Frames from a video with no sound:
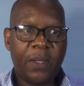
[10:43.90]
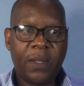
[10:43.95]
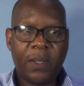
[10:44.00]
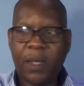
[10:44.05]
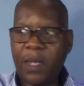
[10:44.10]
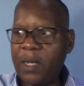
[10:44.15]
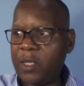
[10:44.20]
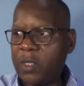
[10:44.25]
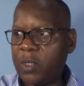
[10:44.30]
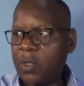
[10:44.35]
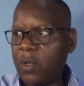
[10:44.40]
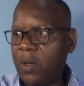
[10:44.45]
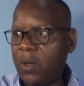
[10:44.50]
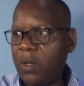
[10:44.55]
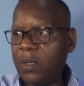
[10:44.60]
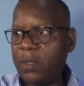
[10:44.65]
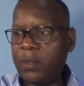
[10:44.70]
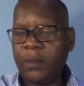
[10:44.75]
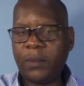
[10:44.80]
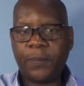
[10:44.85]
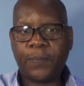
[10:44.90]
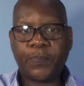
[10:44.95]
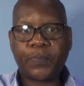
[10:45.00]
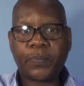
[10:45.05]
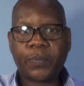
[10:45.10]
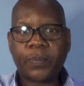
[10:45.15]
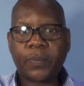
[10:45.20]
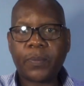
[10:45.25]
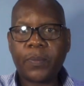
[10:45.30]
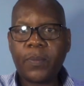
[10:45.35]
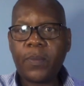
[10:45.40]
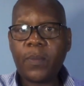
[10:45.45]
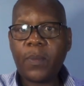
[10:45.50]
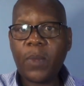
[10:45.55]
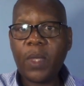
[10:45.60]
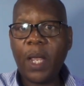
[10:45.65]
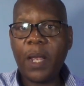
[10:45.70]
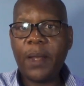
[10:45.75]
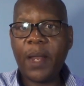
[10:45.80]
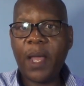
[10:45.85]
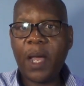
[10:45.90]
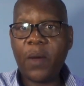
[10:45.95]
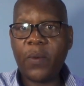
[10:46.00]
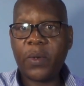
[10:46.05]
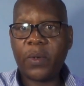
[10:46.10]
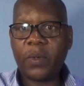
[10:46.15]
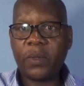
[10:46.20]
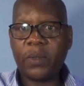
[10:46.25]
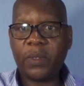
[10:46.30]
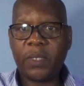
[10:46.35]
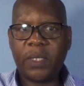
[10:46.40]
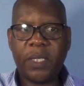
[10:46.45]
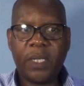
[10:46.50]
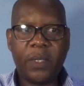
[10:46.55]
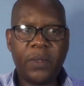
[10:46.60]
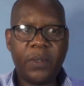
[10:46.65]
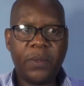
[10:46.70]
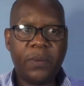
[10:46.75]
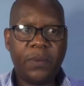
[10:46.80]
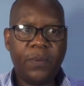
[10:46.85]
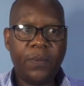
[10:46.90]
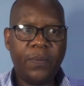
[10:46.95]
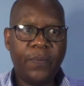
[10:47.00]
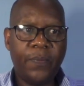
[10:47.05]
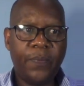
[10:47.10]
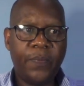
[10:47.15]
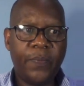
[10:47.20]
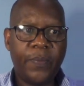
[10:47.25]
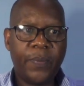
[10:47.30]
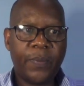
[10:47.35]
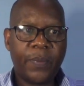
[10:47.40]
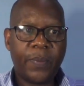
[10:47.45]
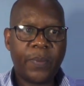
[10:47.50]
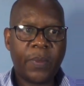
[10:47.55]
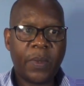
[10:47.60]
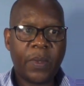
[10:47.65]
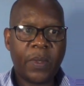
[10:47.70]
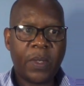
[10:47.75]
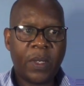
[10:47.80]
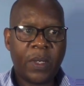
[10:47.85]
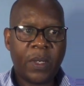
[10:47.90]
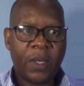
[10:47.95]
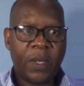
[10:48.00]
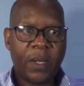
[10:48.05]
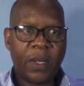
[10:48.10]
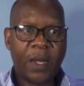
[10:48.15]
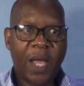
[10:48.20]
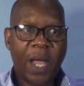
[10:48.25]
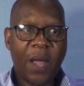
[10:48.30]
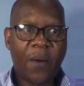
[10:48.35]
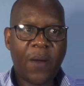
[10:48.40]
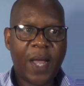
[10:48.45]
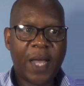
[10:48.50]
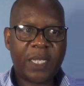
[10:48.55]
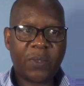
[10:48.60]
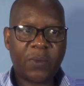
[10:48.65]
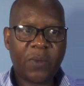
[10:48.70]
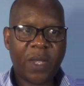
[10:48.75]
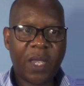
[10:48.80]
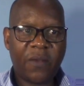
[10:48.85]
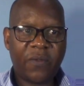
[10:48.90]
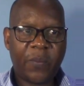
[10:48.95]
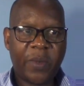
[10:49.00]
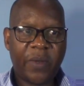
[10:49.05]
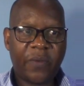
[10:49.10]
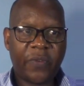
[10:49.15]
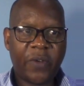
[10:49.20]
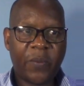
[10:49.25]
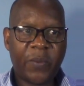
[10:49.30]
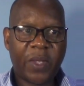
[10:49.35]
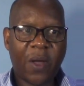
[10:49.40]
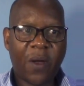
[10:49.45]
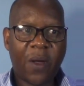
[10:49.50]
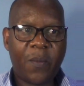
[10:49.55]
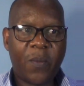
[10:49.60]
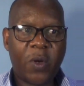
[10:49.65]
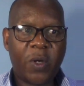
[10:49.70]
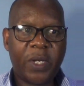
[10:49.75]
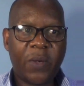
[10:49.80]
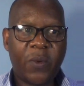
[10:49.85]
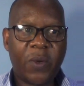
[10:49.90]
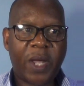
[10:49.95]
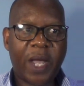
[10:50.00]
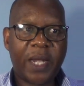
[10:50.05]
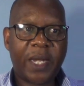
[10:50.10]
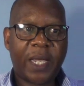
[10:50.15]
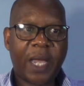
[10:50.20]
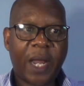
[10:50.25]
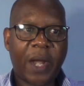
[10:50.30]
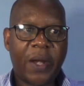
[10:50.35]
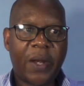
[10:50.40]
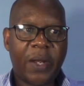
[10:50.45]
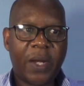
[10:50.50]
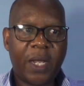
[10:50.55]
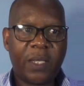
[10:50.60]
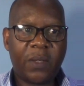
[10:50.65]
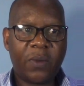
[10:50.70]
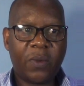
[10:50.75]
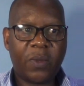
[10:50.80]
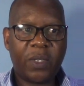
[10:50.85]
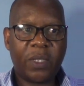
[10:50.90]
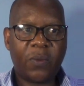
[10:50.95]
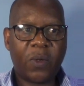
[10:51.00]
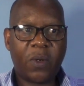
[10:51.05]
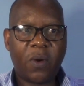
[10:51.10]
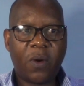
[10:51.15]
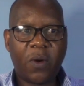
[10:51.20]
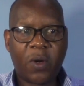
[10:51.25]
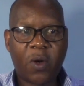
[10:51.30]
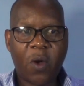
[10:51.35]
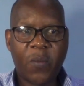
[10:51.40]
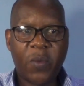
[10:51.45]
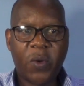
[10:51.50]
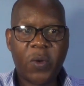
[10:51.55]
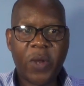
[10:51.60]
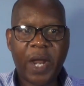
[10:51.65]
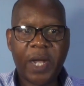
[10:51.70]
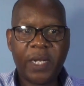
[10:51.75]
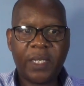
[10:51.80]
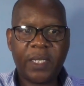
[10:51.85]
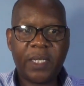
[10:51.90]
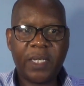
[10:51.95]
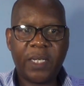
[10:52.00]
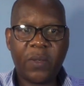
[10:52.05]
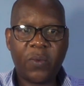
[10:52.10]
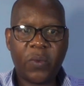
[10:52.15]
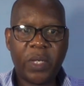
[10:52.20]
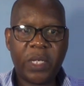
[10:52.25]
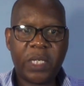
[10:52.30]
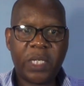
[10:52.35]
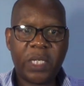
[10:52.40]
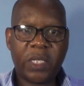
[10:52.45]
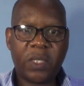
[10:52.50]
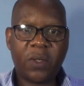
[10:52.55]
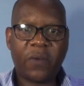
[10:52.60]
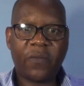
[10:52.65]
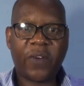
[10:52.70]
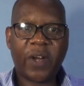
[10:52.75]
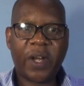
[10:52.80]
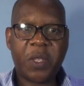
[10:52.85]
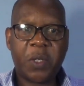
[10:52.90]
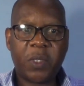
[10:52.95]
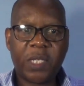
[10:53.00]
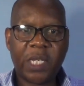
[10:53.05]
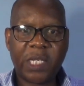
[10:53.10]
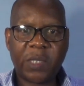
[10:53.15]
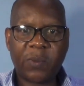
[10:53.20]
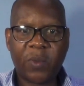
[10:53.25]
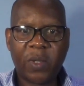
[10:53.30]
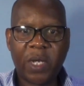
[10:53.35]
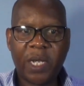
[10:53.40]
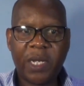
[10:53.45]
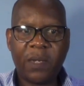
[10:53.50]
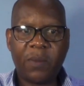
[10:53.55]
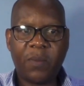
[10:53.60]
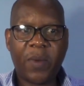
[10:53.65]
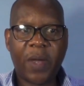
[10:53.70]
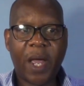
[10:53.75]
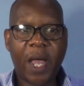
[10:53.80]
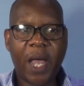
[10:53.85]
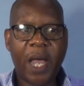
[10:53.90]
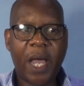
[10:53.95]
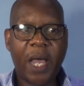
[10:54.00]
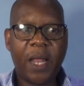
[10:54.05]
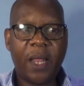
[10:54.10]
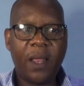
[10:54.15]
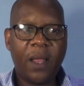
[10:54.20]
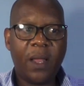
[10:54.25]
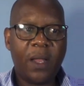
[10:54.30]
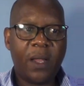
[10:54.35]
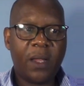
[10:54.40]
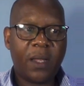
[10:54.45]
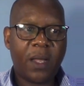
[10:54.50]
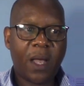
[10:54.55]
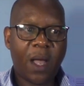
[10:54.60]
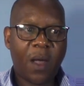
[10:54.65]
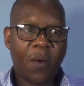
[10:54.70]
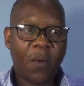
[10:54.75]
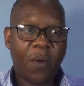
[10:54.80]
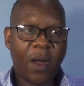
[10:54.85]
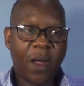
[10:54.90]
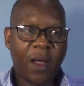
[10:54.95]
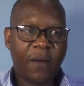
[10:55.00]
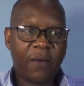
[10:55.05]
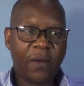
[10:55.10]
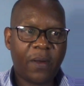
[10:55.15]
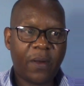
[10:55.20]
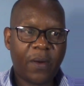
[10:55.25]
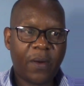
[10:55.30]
and so on. Now we continue. Now, as we have performed our model, we can calculate what we call communality, which is the variance explained by our